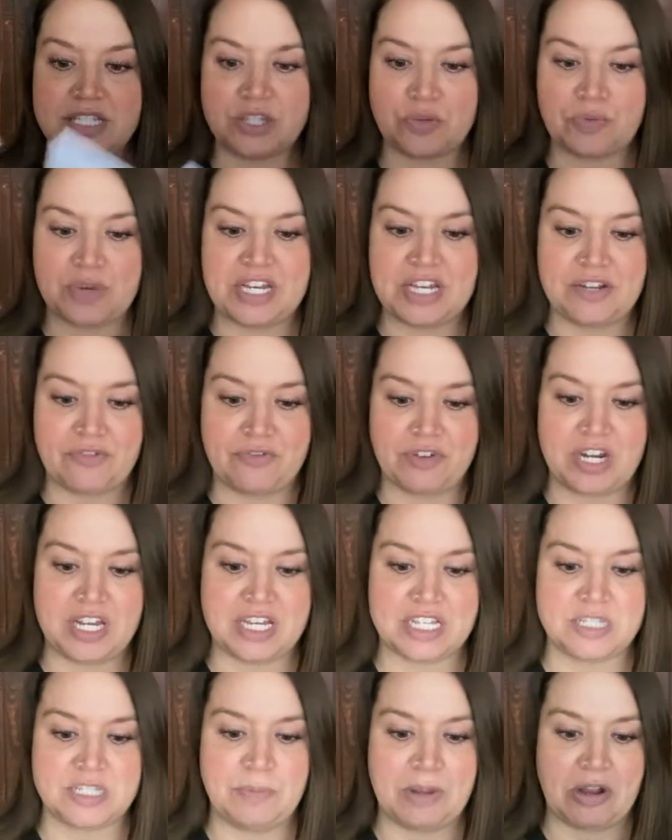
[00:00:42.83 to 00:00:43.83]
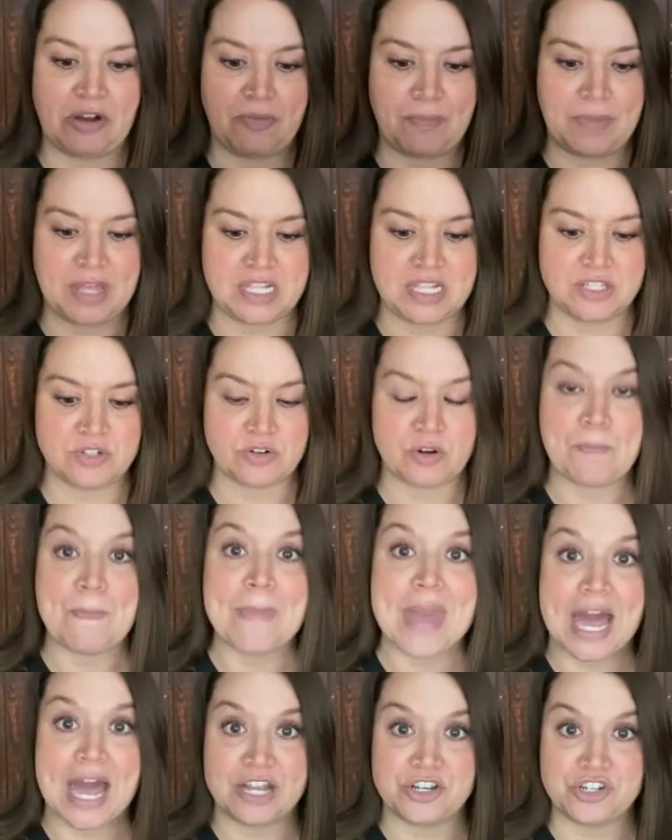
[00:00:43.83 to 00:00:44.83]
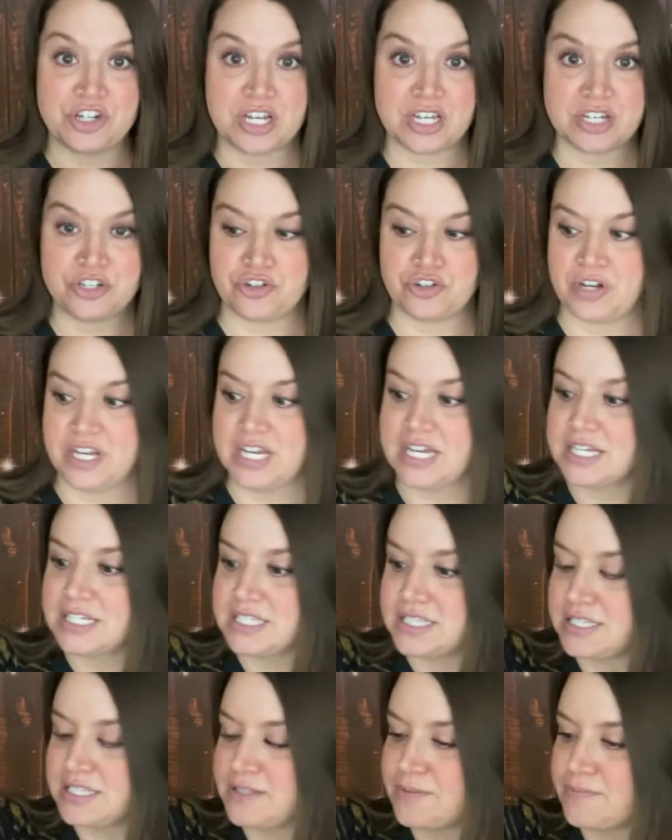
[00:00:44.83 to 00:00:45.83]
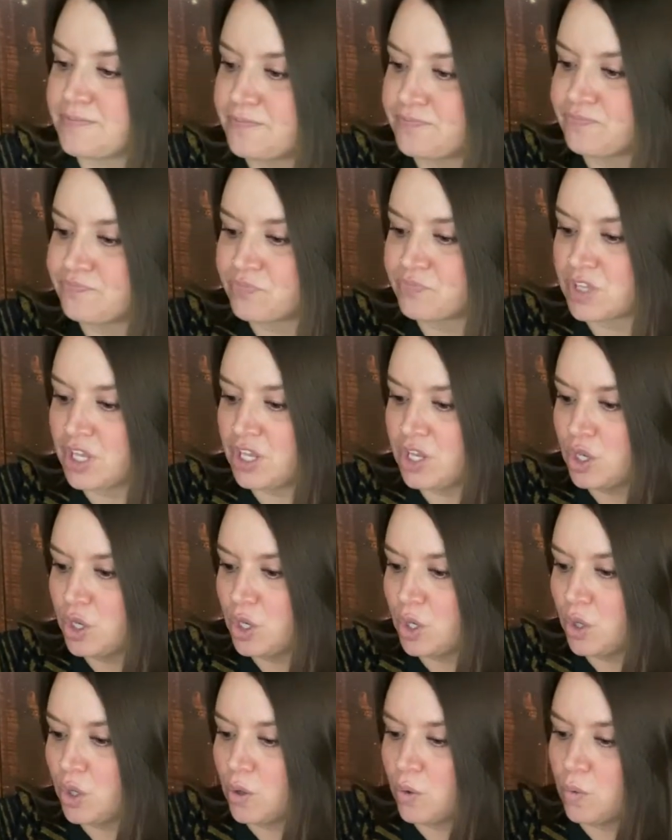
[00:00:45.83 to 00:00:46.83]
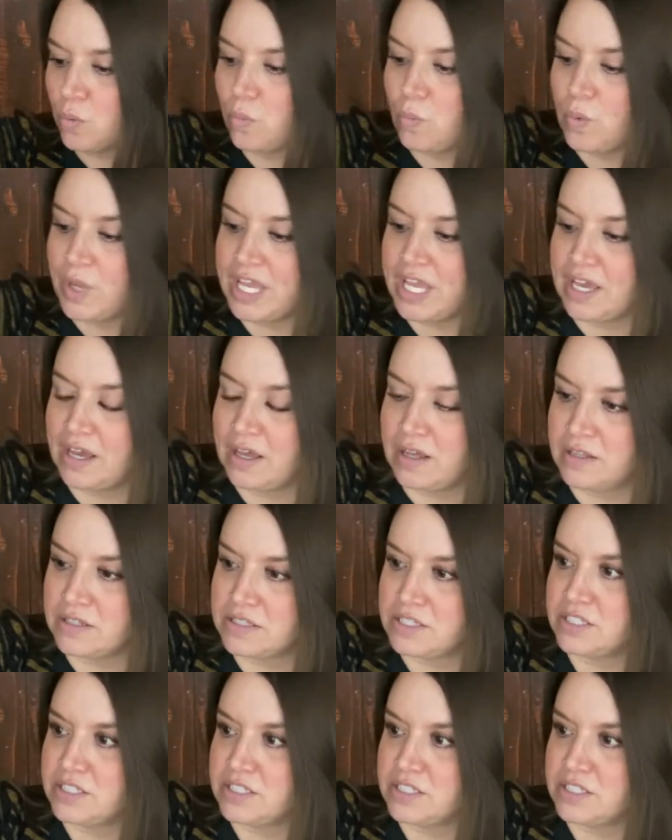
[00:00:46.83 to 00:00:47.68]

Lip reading: 3 different experiments or magic tricks. We also